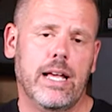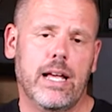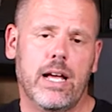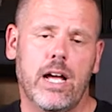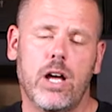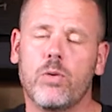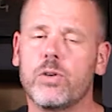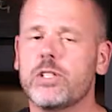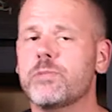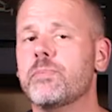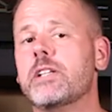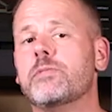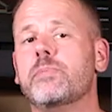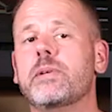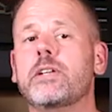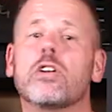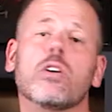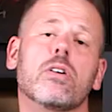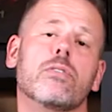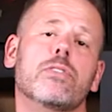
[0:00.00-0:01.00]
Always makes me
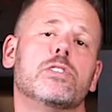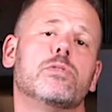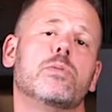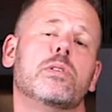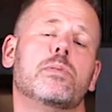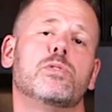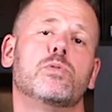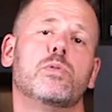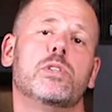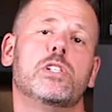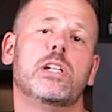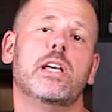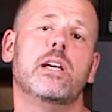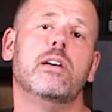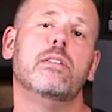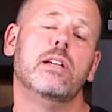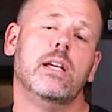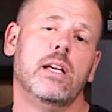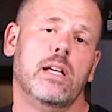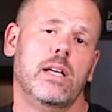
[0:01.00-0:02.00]
nervous when I'm switching
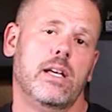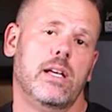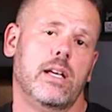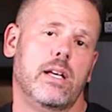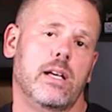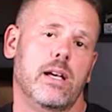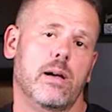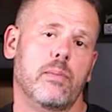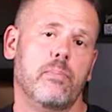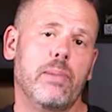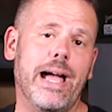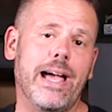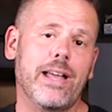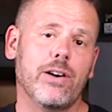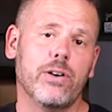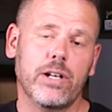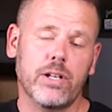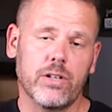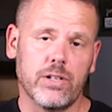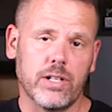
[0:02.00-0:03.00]
out a
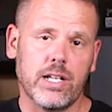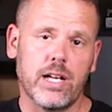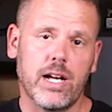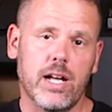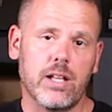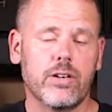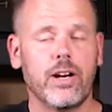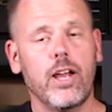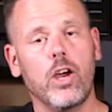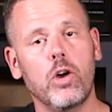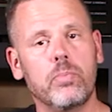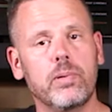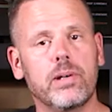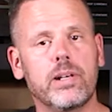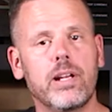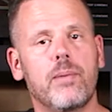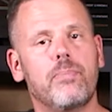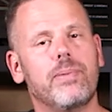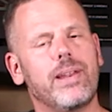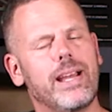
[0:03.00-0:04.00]
battery on a collar. I open it
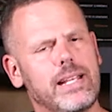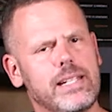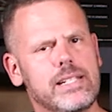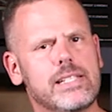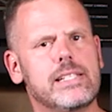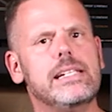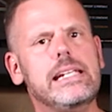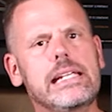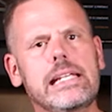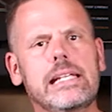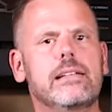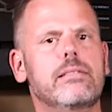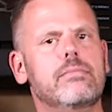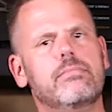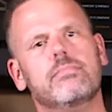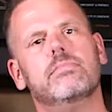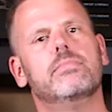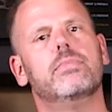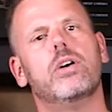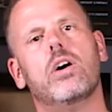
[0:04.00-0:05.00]
up and I can see
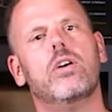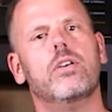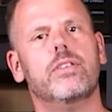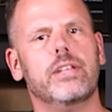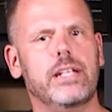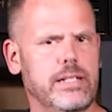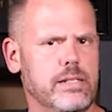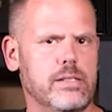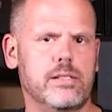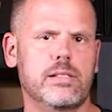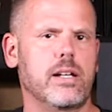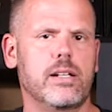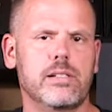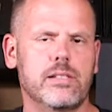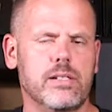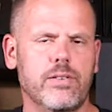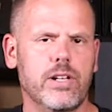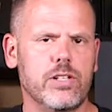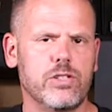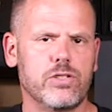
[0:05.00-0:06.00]
all the insides
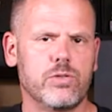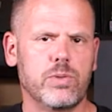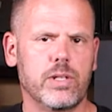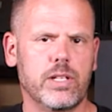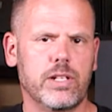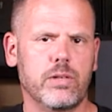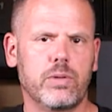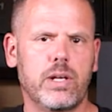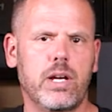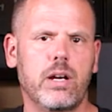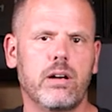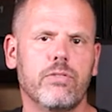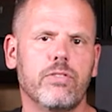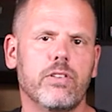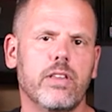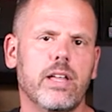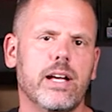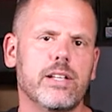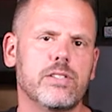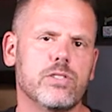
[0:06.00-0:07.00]
of it. I just really don't care
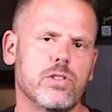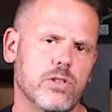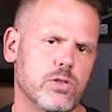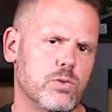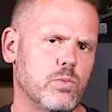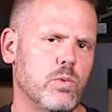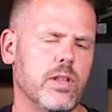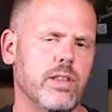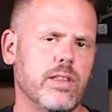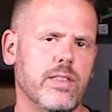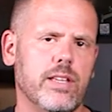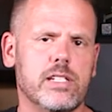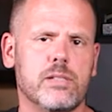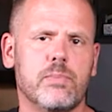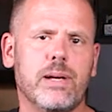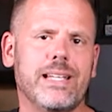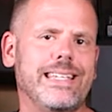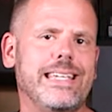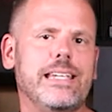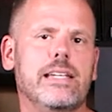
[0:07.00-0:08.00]
for that. And so this is one of the things
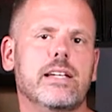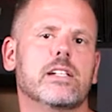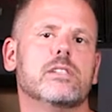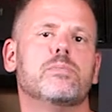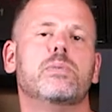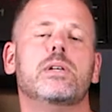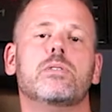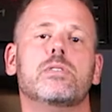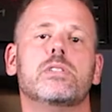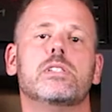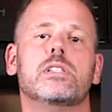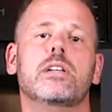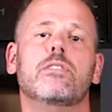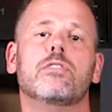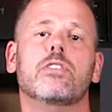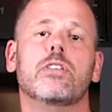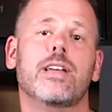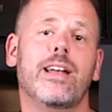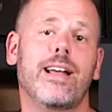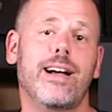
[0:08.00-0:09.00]
about the EXP
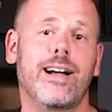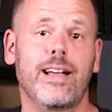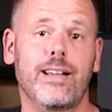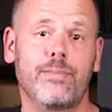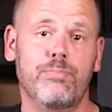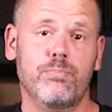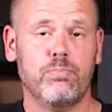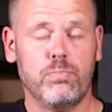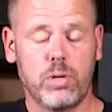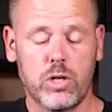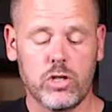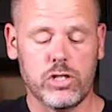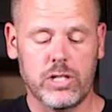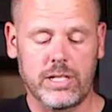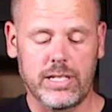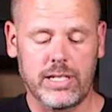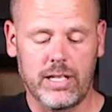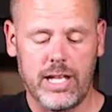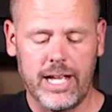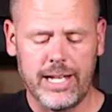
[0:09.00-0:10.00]
receiver that I
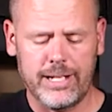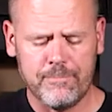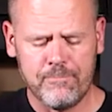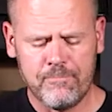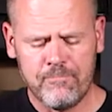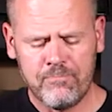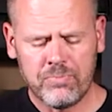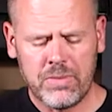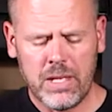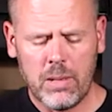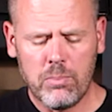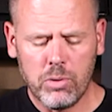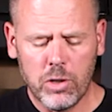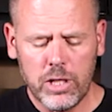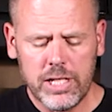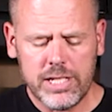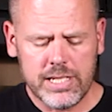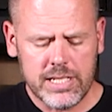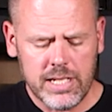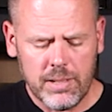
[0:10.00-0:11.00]
personally like.
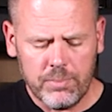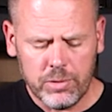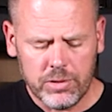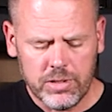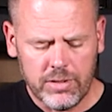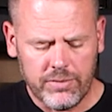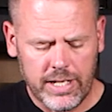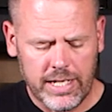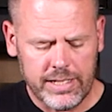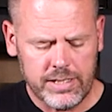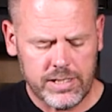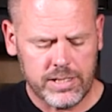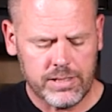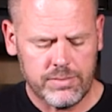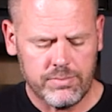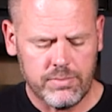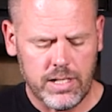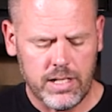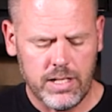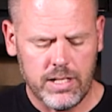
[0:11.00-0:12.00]
Pretty simple device.
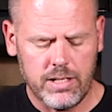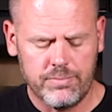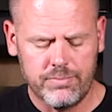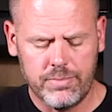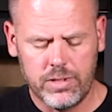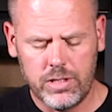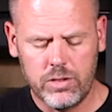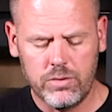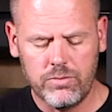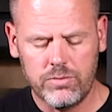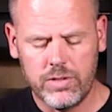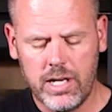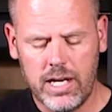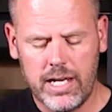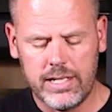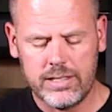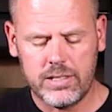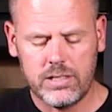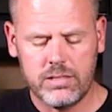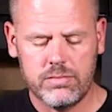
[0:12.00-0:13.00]
You've
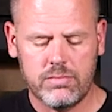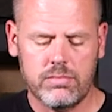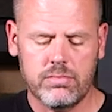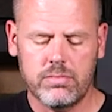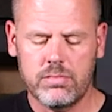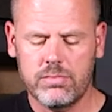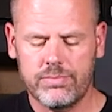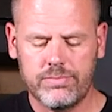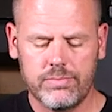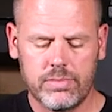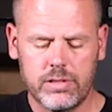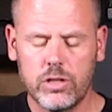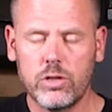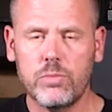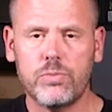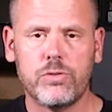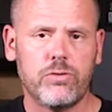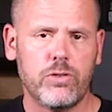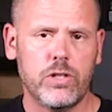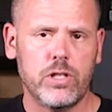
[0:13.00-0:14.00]
got
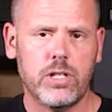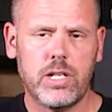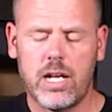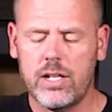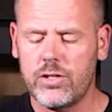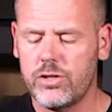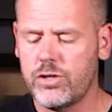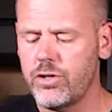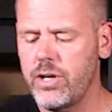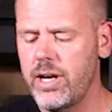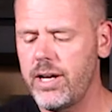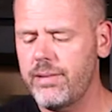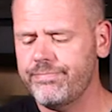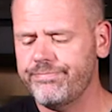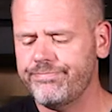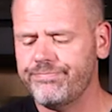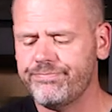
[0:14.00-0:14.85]
loops for your collar strap.